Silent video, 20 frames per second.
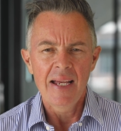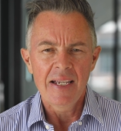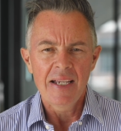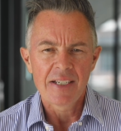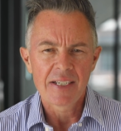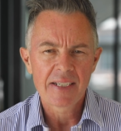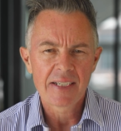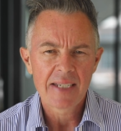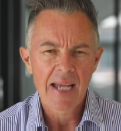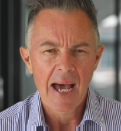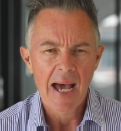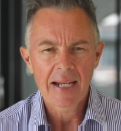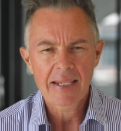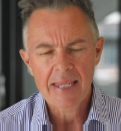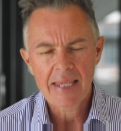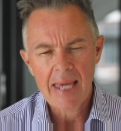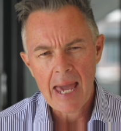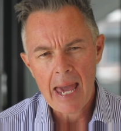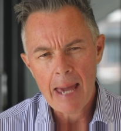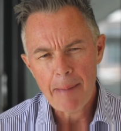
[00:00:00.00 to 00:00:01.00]
Start
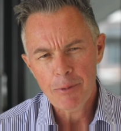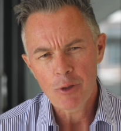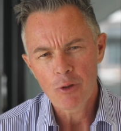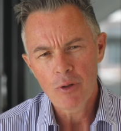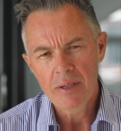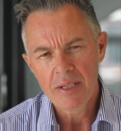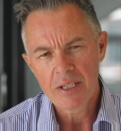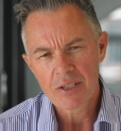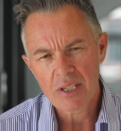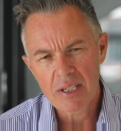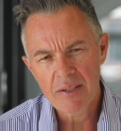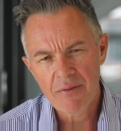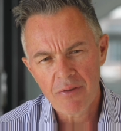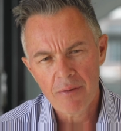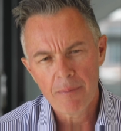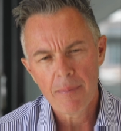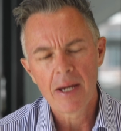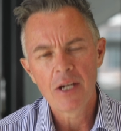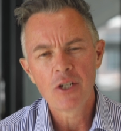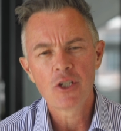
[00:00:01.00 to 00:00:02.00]
capturing this
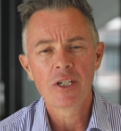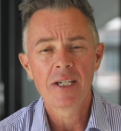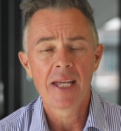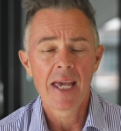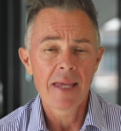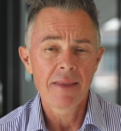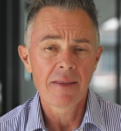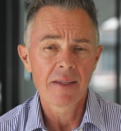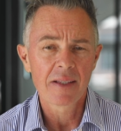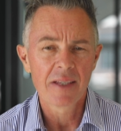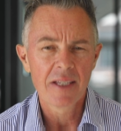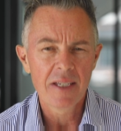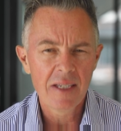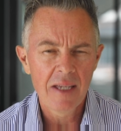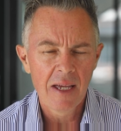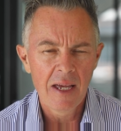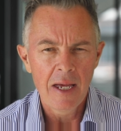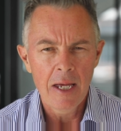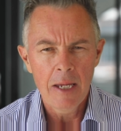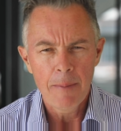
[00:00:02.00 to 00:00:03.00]
information ethically,
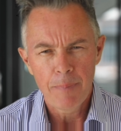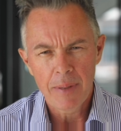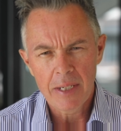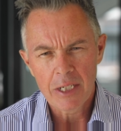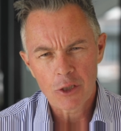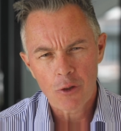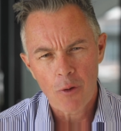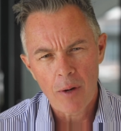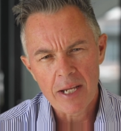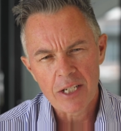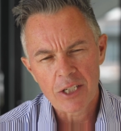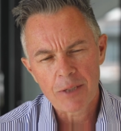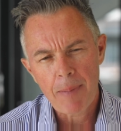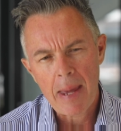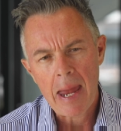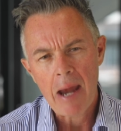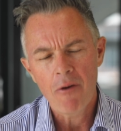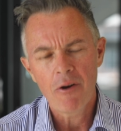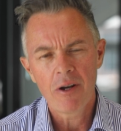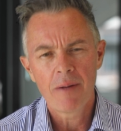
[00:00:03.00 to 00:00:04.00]
be
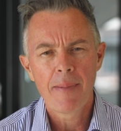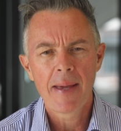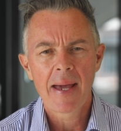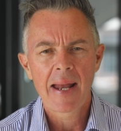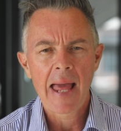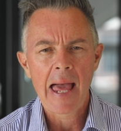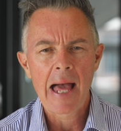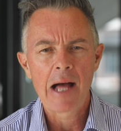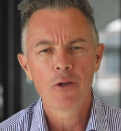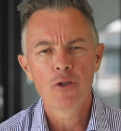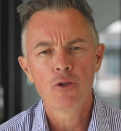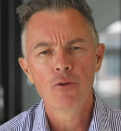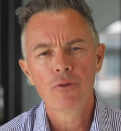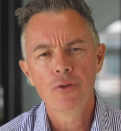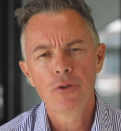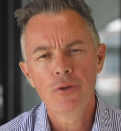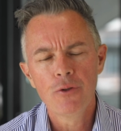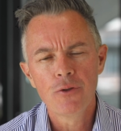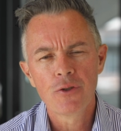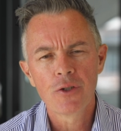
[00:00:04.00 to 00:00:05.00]
transparent about how you'll
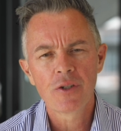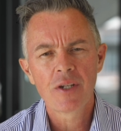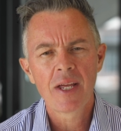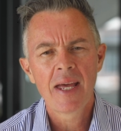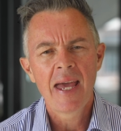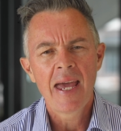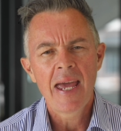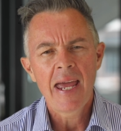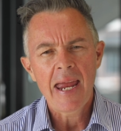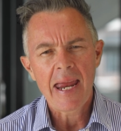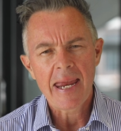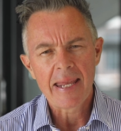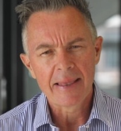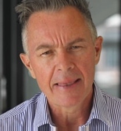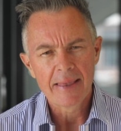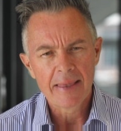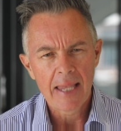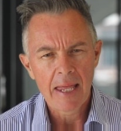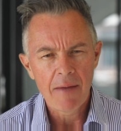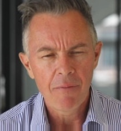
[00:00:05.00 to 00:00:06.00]
use it,
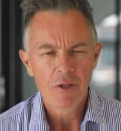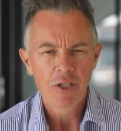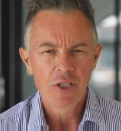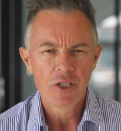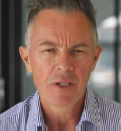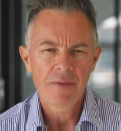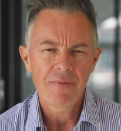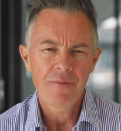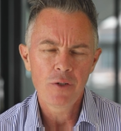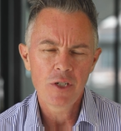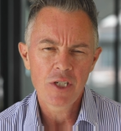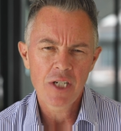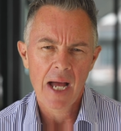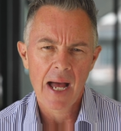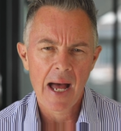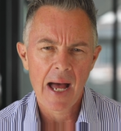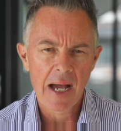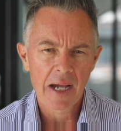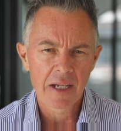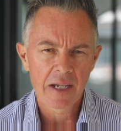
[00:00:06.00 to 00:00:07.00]
and leverage it for
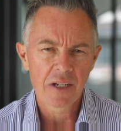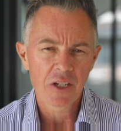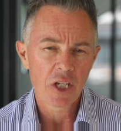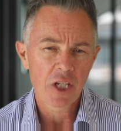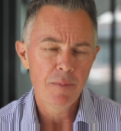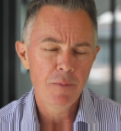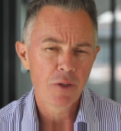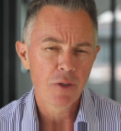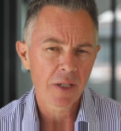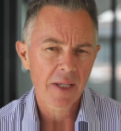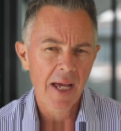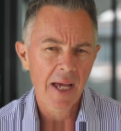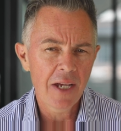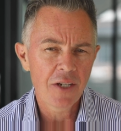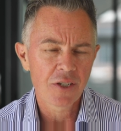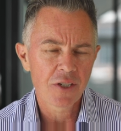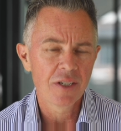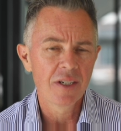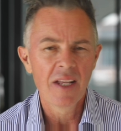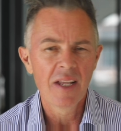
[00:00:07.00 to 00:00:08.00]
targeted
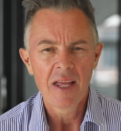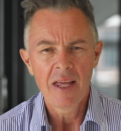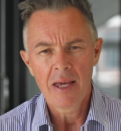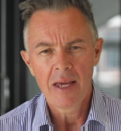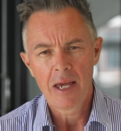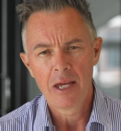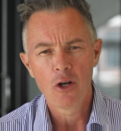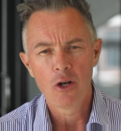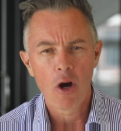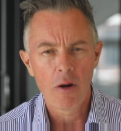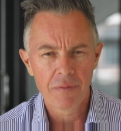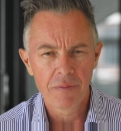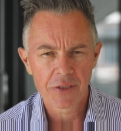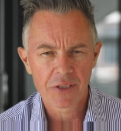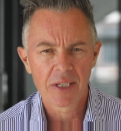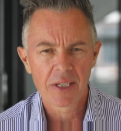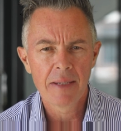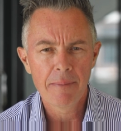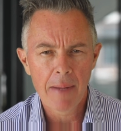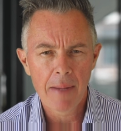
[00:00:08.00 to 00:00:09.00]
communication and
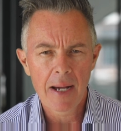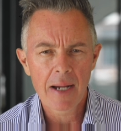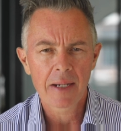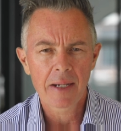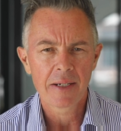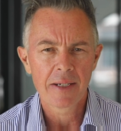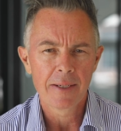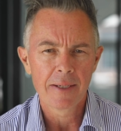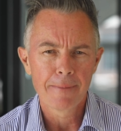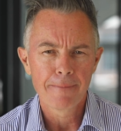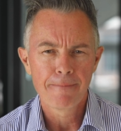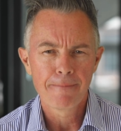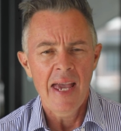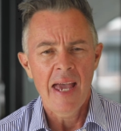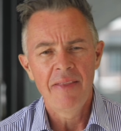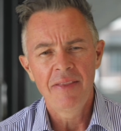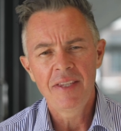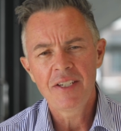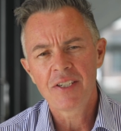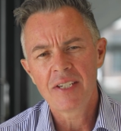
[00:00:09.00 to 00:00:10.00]
obviously marketing.
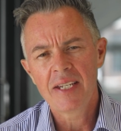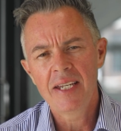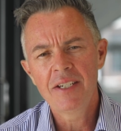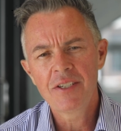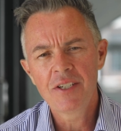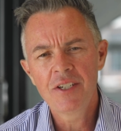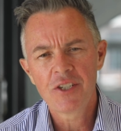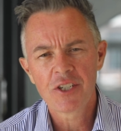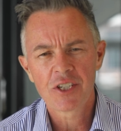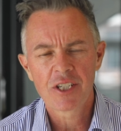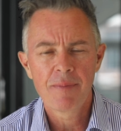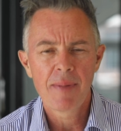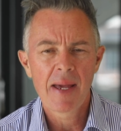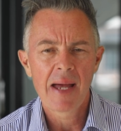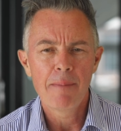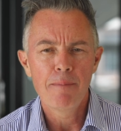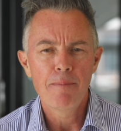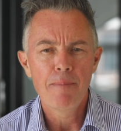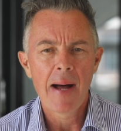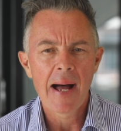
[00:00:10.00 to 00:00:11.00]
This isn't just about
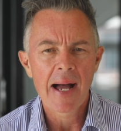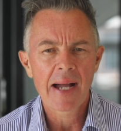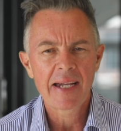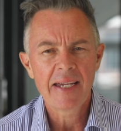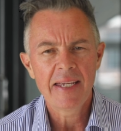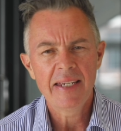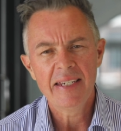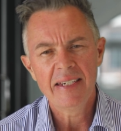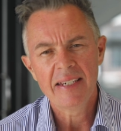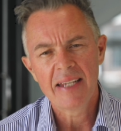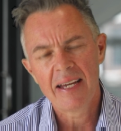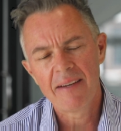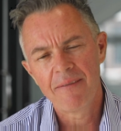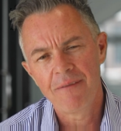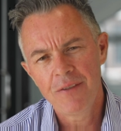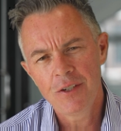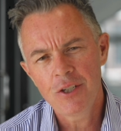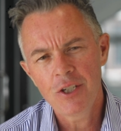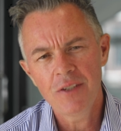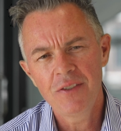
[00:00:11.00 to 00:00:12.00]
marketing
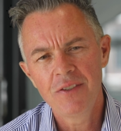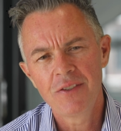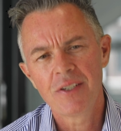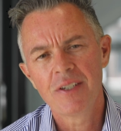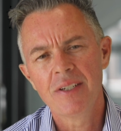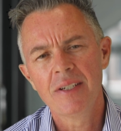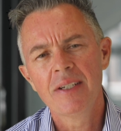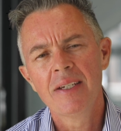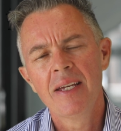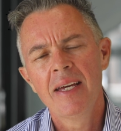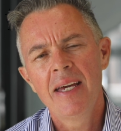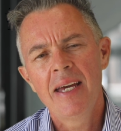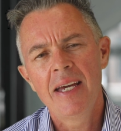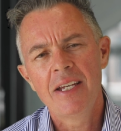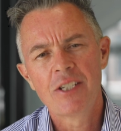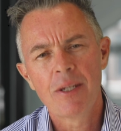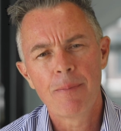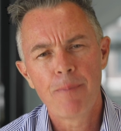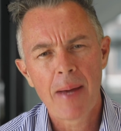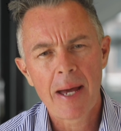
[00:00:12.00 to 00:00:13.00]
efficiency, it's
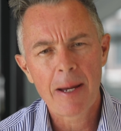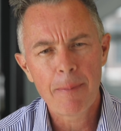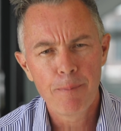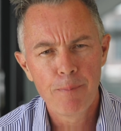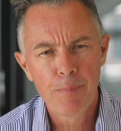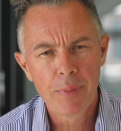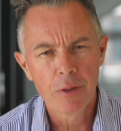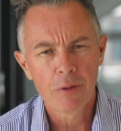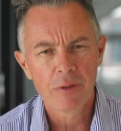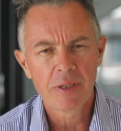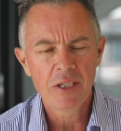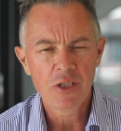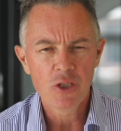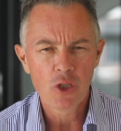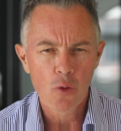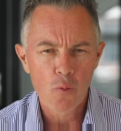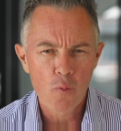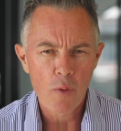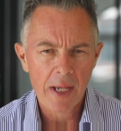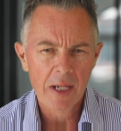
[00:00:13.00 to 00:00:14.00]
about building
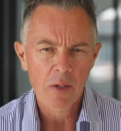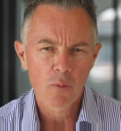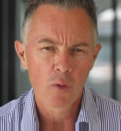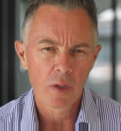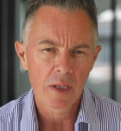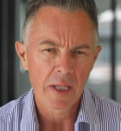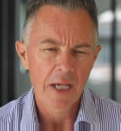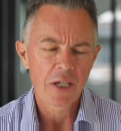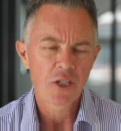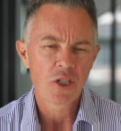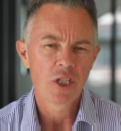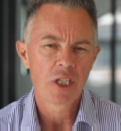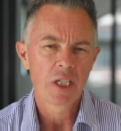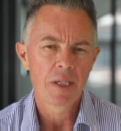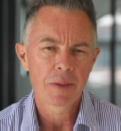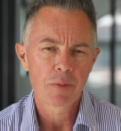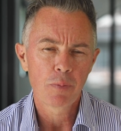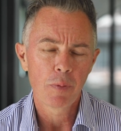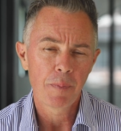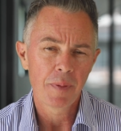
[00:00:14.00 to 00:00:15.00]
direct relationships
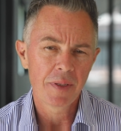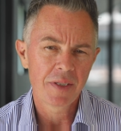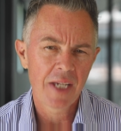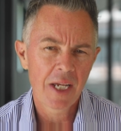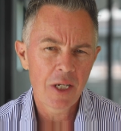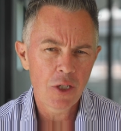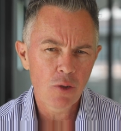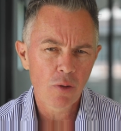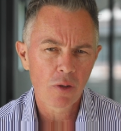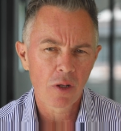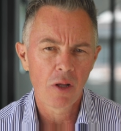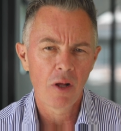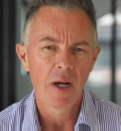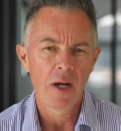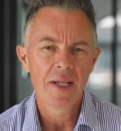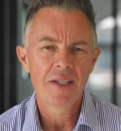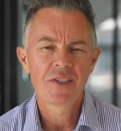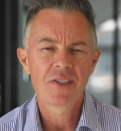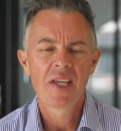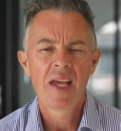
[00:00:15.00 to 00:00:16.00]
with potential
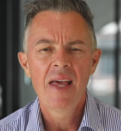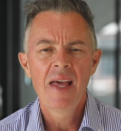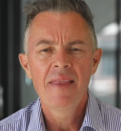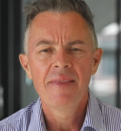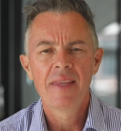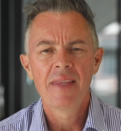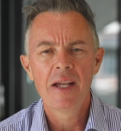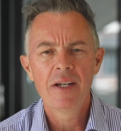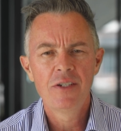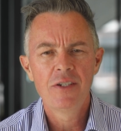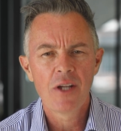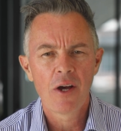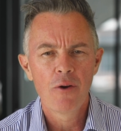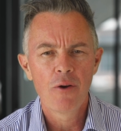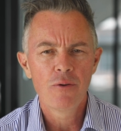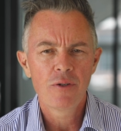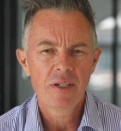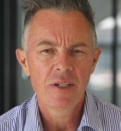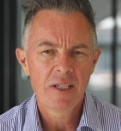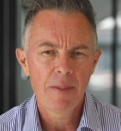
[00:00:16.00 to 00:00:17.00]
clients that
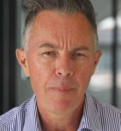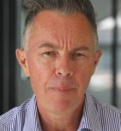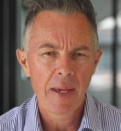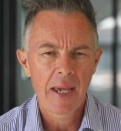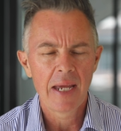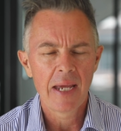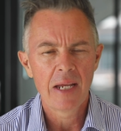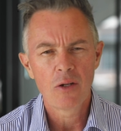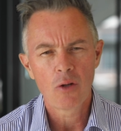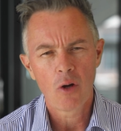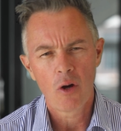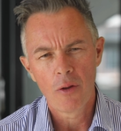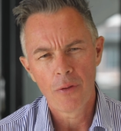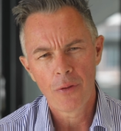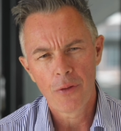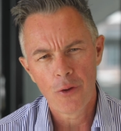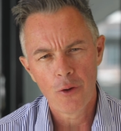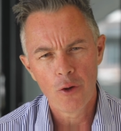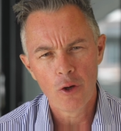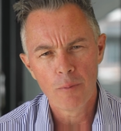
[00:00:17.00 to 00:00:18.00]
don't depend on
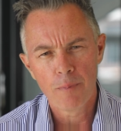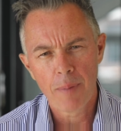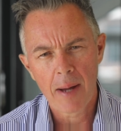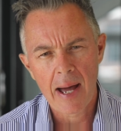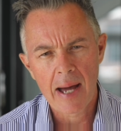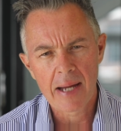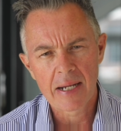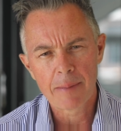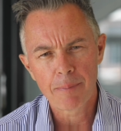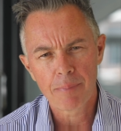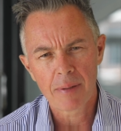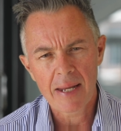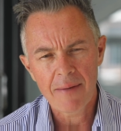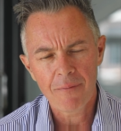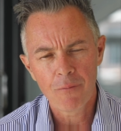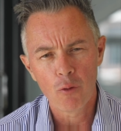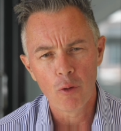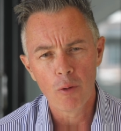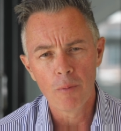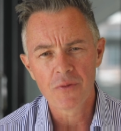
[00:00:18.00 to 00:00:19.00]
third-party
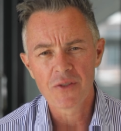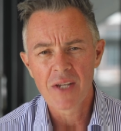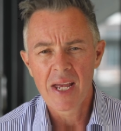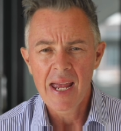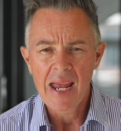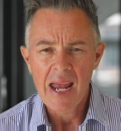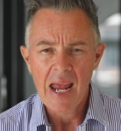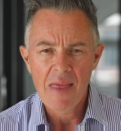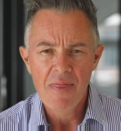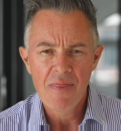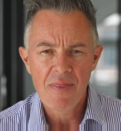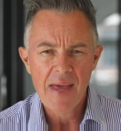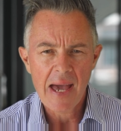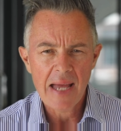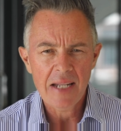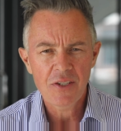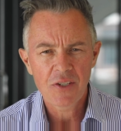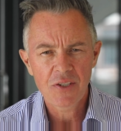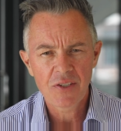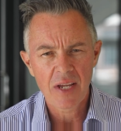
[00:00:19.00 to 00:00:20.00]
platforms, and that
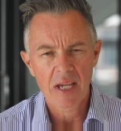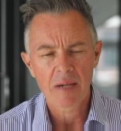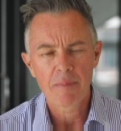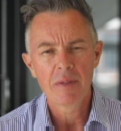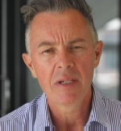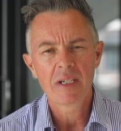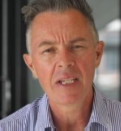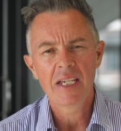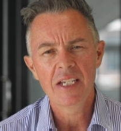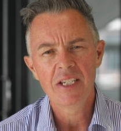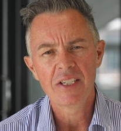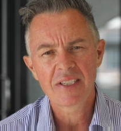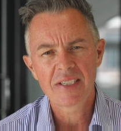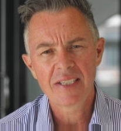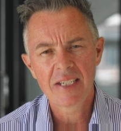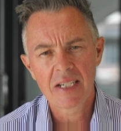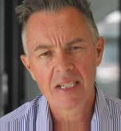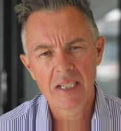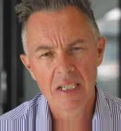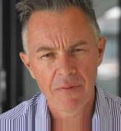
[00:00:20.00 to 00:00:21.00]
segment is
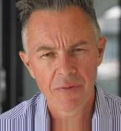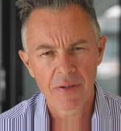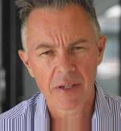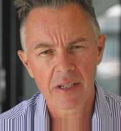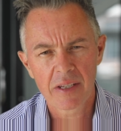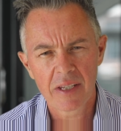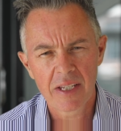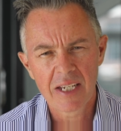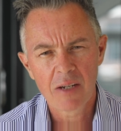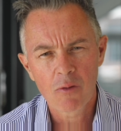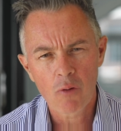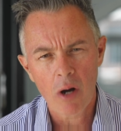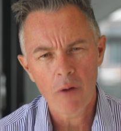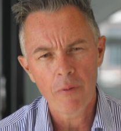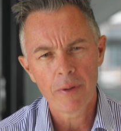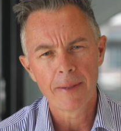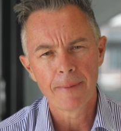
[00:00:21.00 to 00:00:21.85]
significantly growing.